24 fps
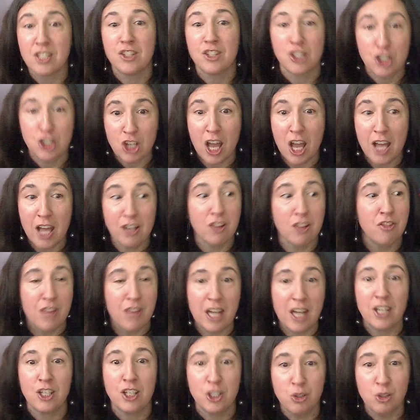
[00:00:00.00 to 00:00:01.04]
the child
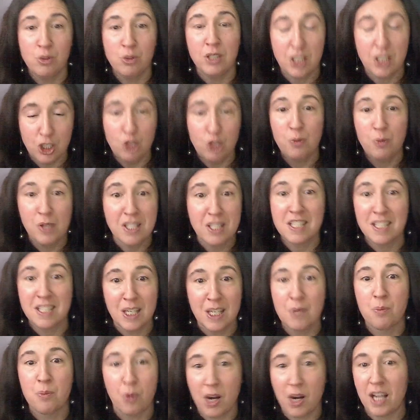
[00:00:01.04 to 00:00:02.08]
that humans
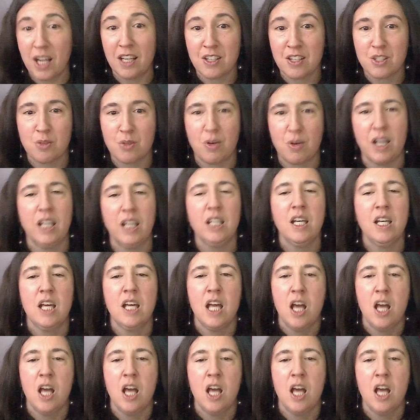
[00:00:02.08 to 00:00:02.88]
need breaks, right?